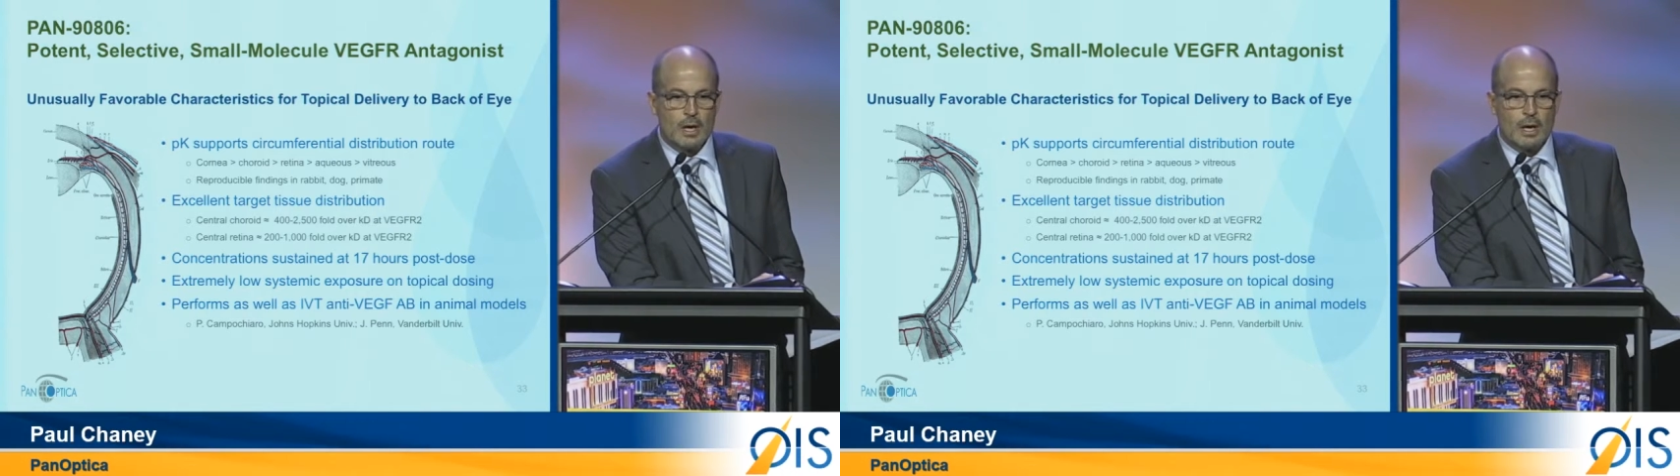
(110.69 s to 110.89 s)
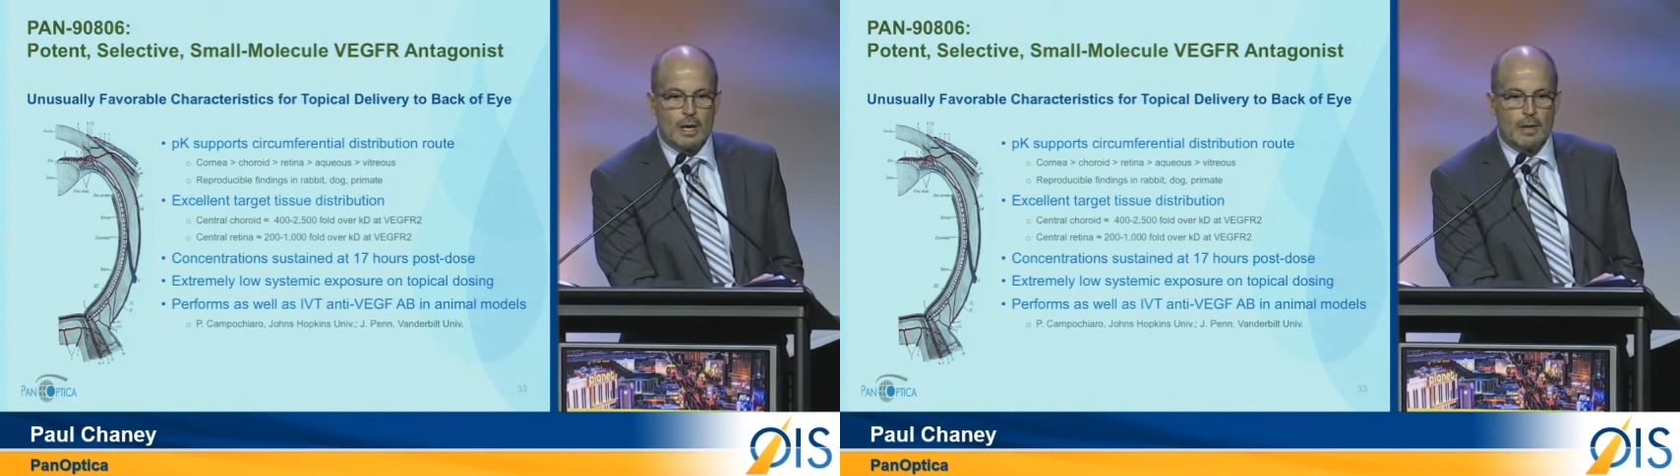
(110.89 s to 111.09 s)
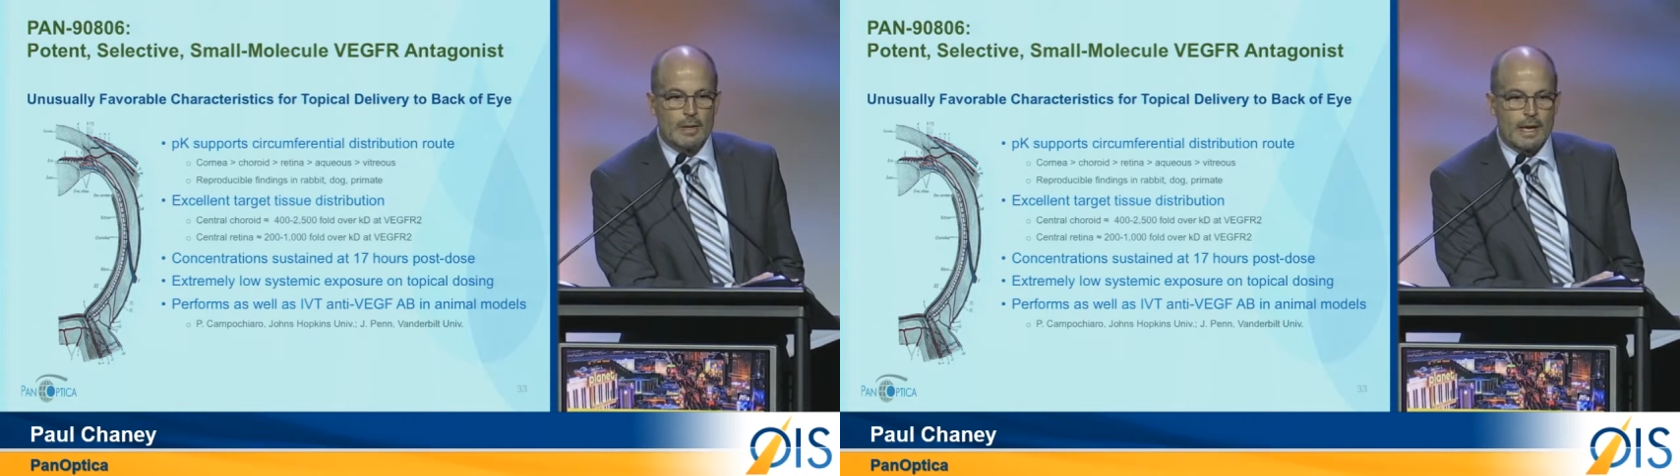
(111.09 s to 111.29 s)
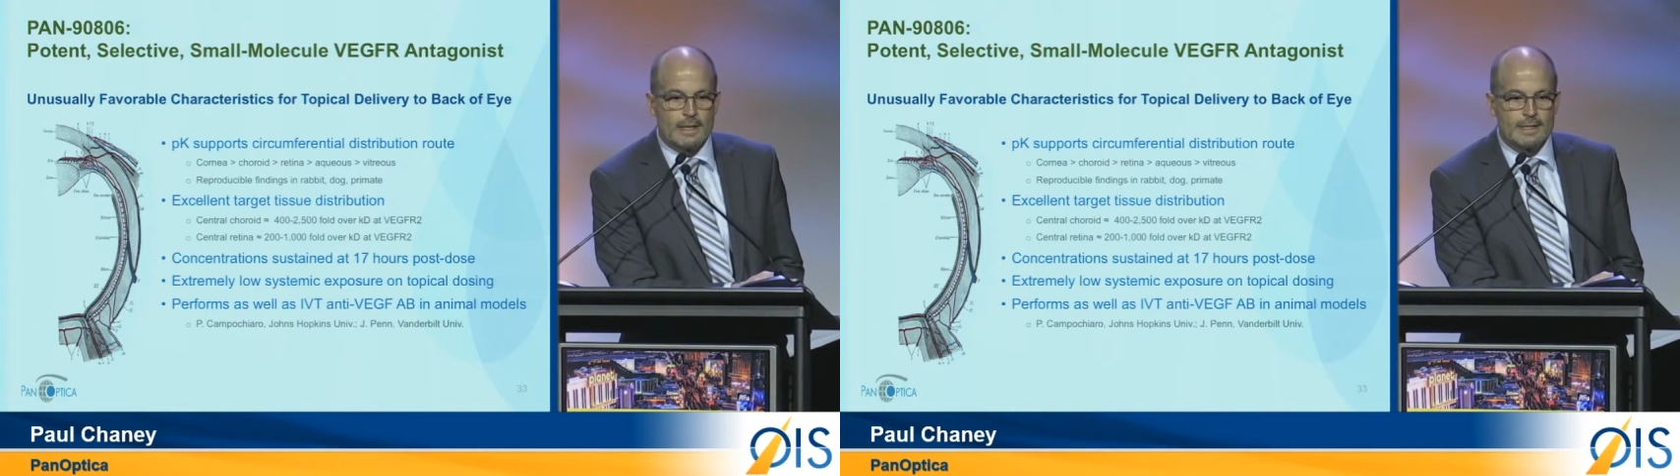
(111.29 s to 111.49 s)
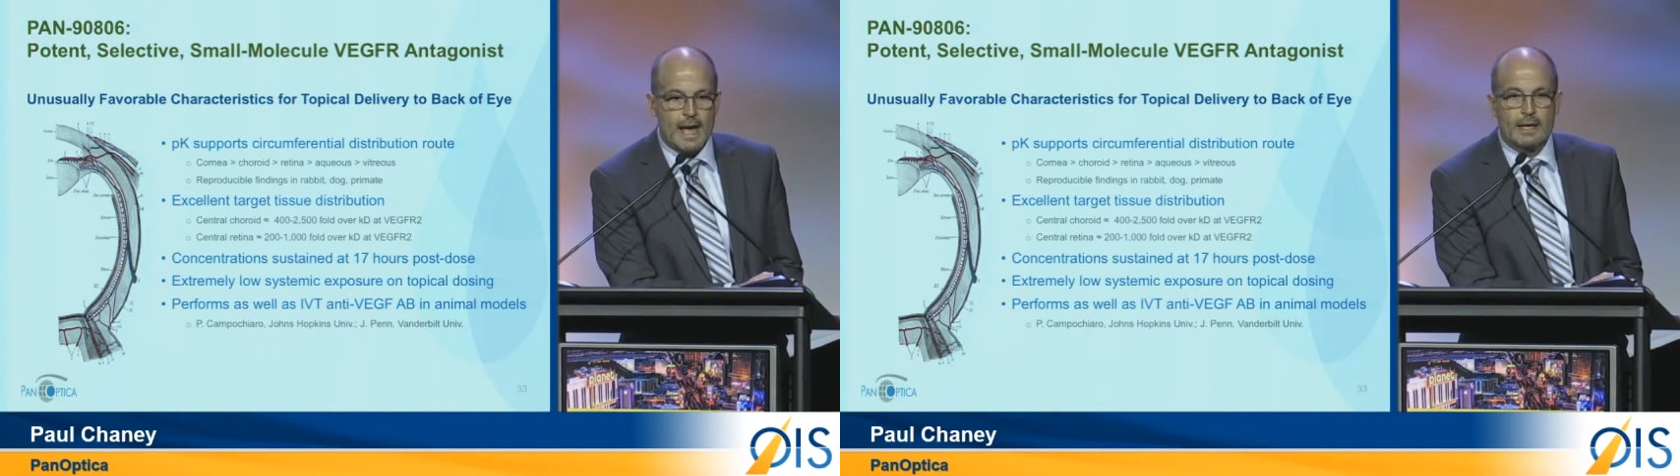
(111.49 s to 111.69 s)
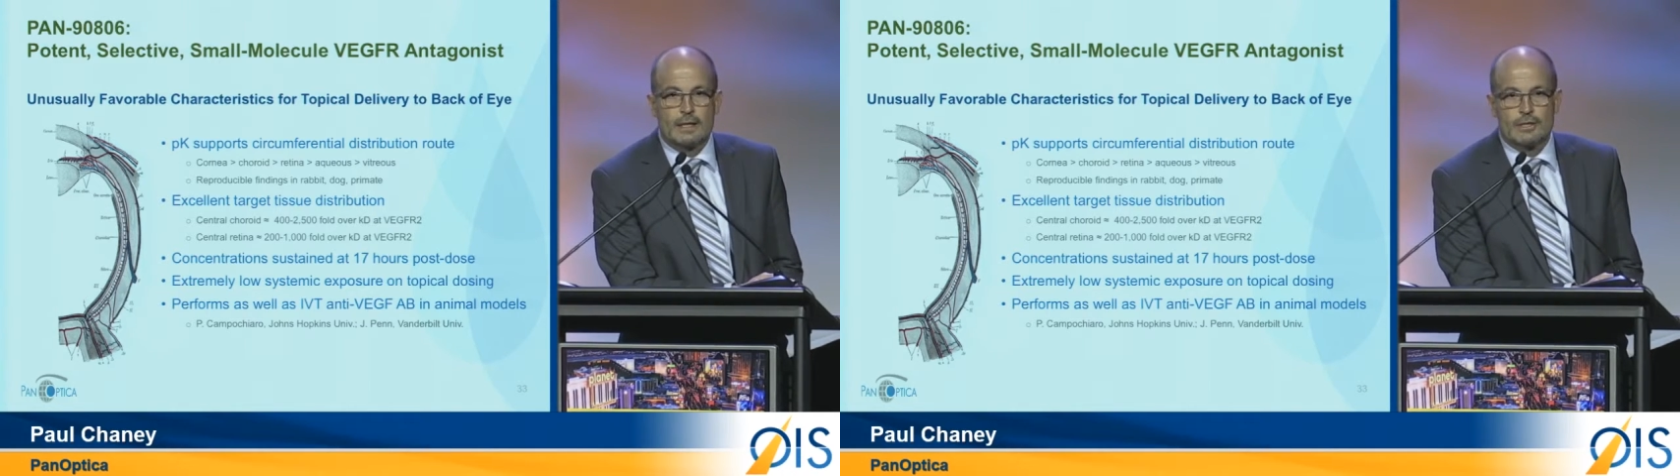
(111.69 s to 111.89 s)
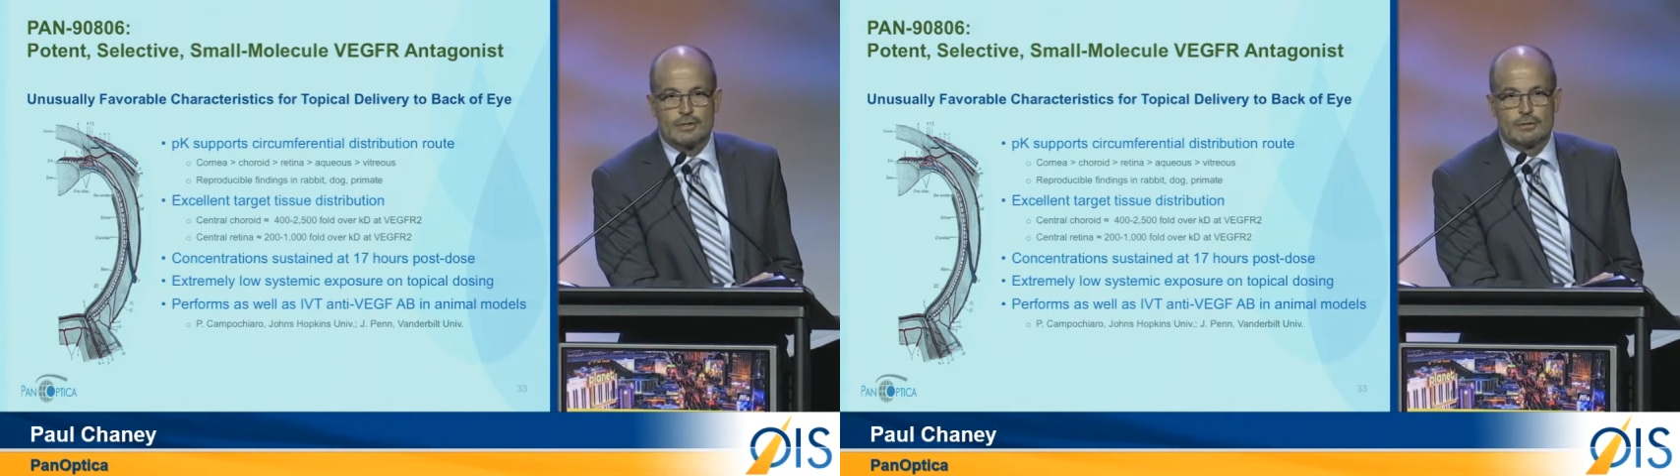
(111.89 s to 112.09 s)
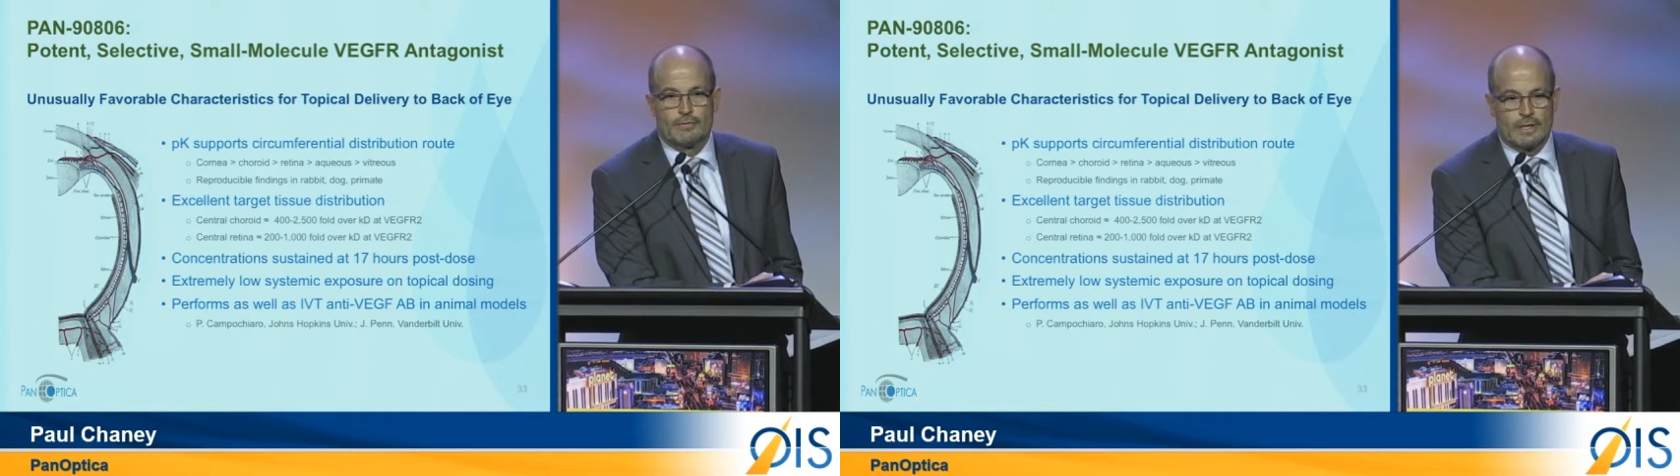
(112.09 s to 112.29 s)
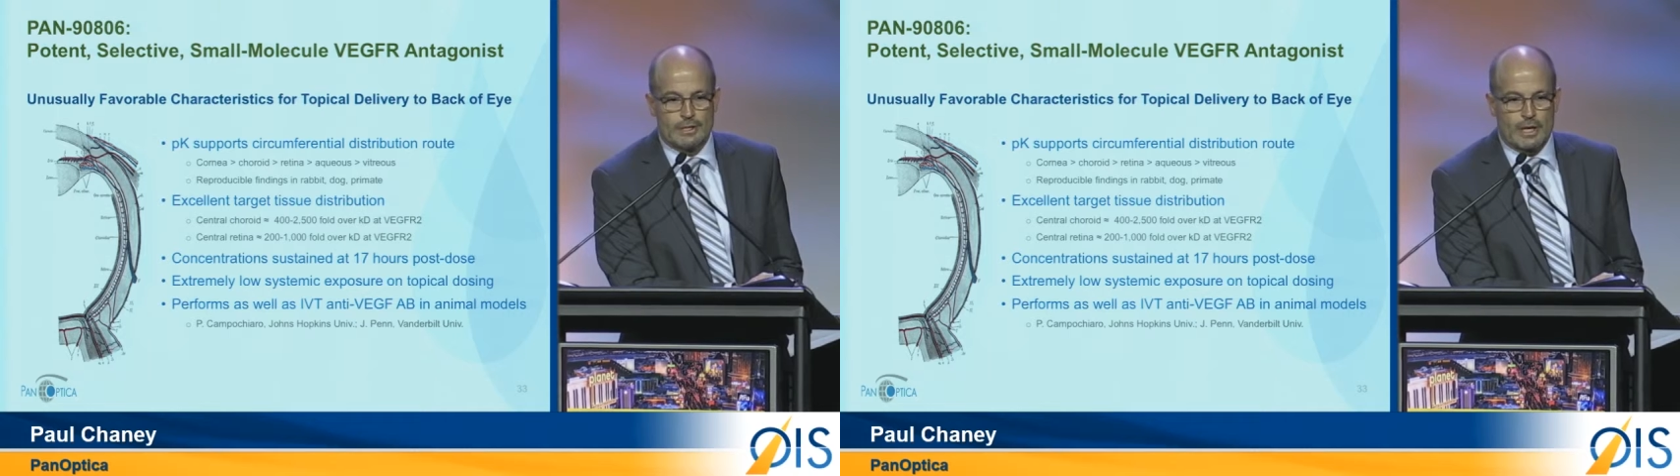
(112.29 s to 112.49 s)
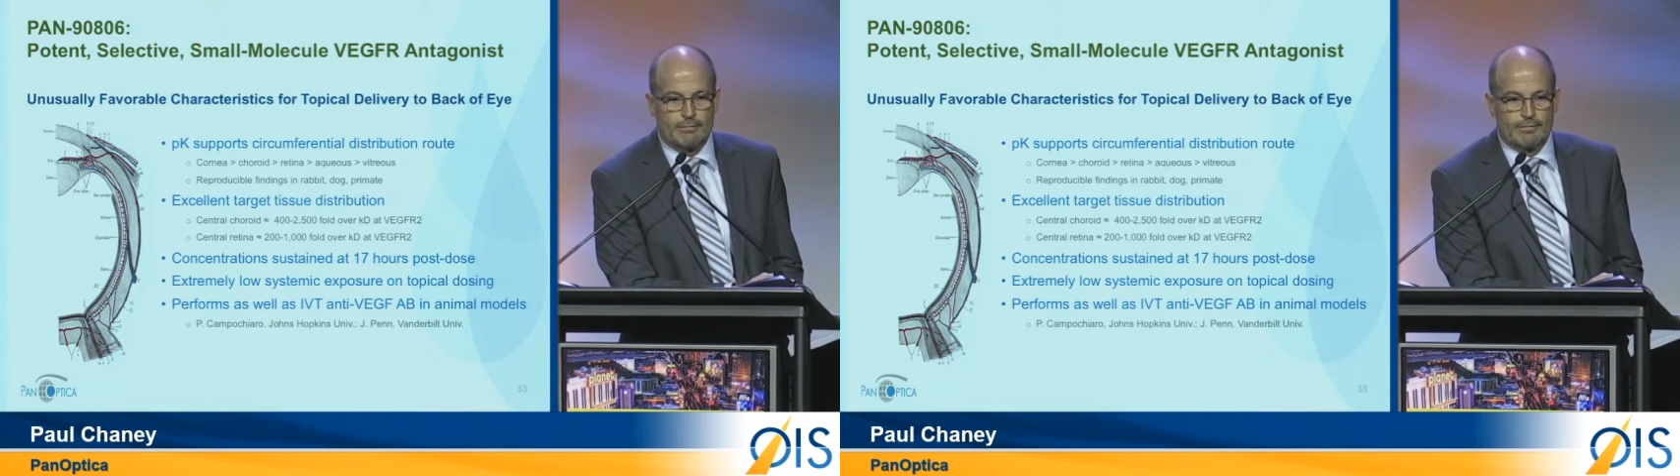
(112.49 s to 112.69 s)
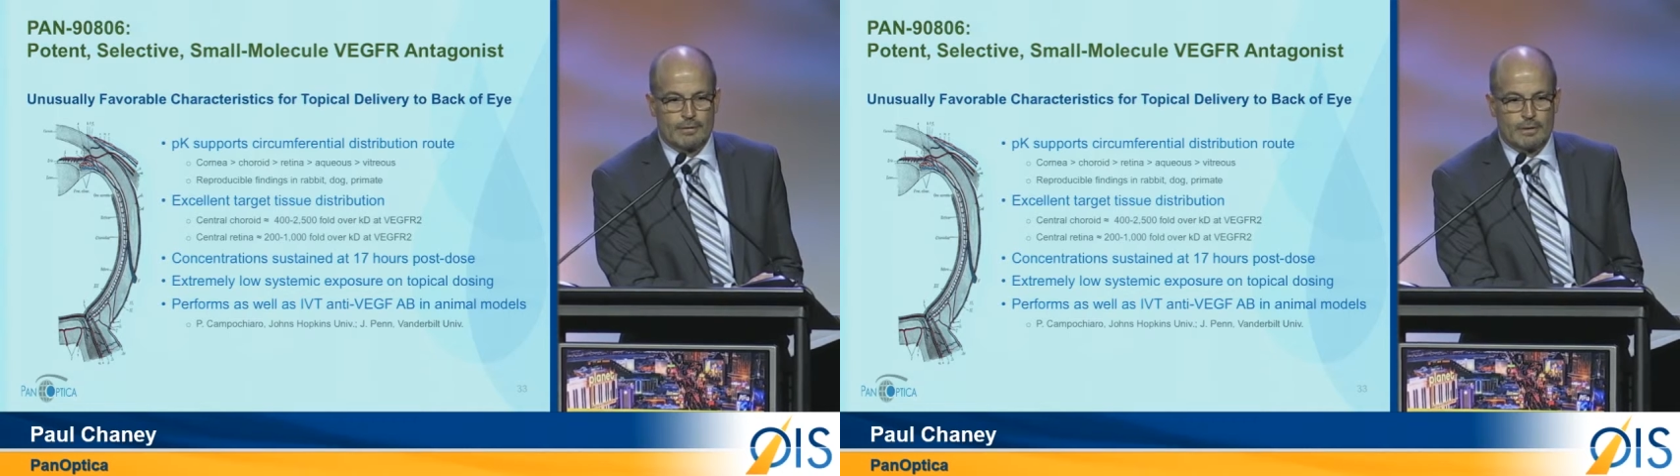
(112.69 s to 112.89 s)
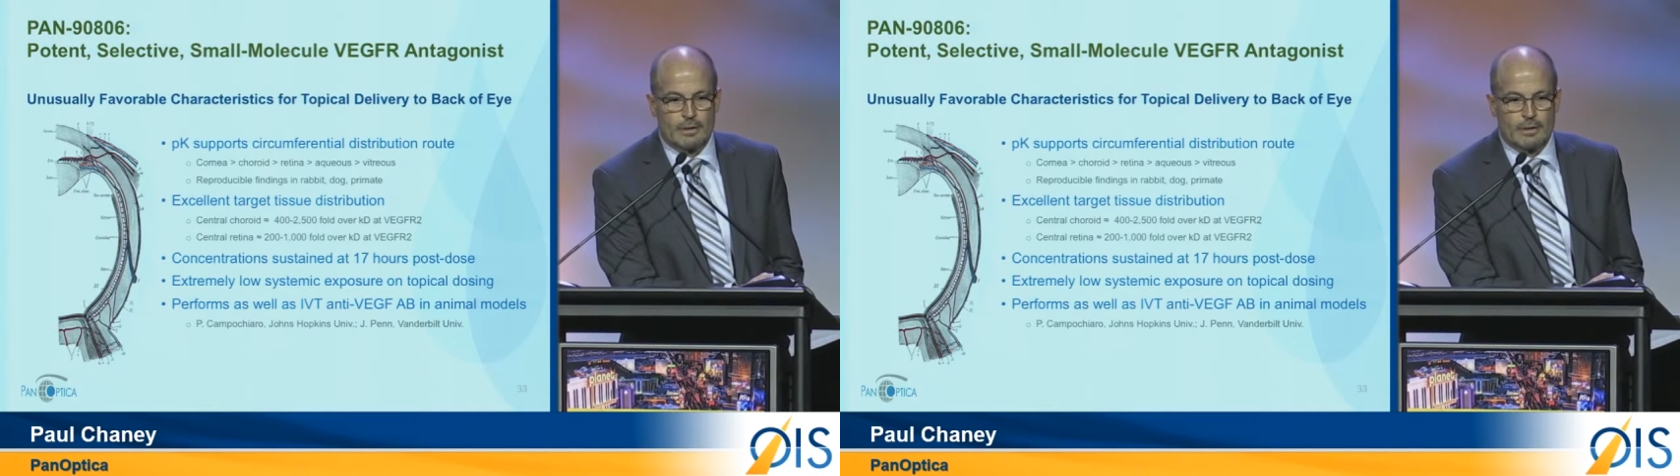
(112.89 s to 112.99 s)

antagonist to VEGF